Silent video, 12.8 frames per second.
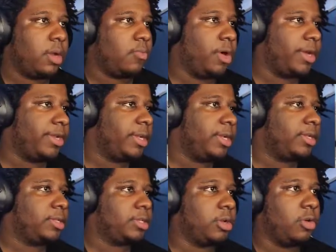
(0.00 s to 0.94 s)
One,
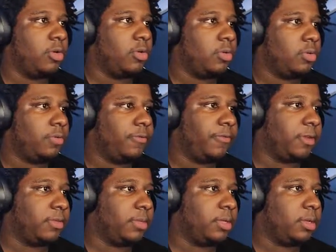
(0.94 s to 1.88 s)
two, you
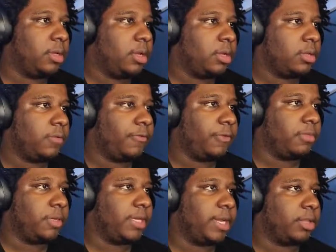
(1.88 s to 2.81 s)
feel me? You feel
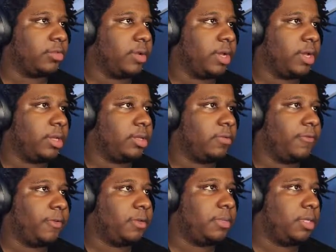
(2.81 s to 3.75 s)
me? Get out the way. You
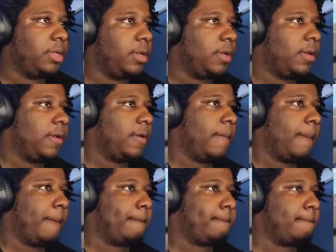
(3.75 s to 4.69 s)
feel me?
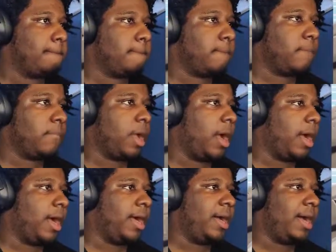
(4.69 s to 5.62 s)

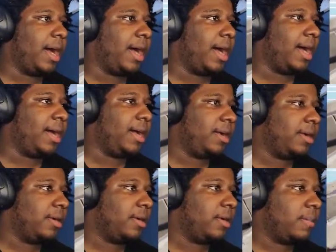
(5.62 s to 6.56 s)
Uh-huh, uh-huh.
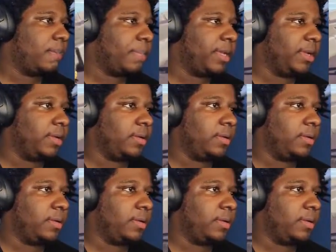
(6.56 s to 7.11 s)
Beat.